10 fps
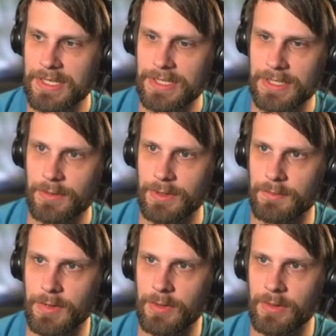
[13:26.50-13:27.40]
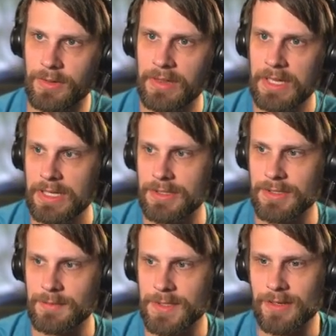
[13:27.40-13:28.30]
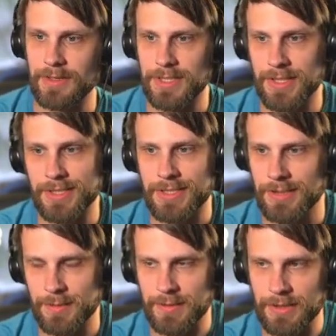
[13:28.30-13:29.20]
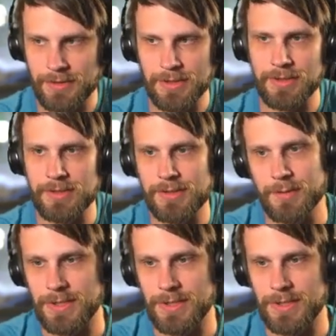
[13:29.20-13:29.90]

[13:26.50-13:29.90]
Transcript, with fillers: to deal with both. Doomskar just deals with the creatures,